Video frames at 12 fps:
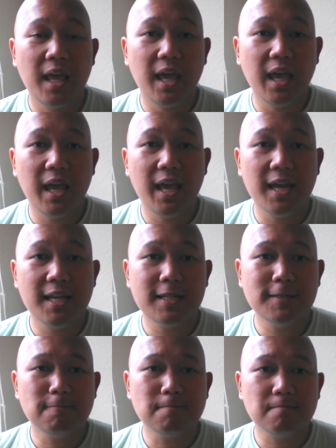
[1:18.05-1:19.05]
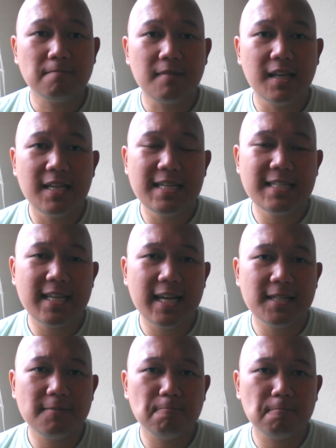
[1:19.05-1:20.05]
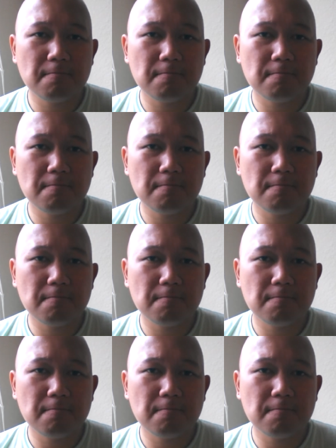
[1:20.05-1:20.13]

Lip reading: And he said